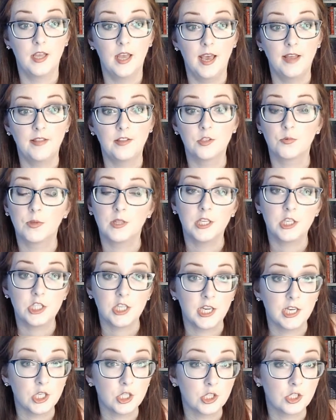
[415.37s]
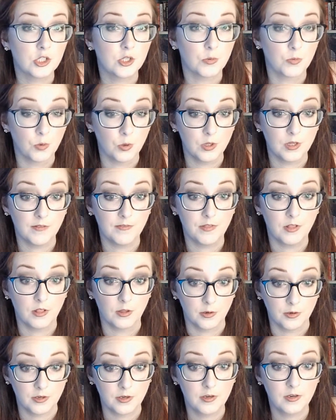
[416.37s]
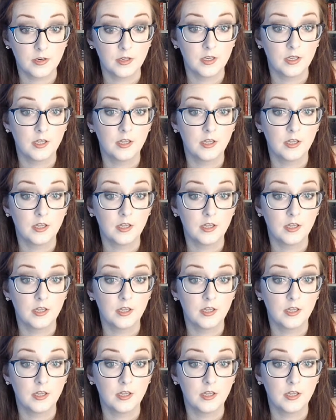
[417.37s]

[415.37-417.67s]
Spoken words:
And this really changes the role of the learner.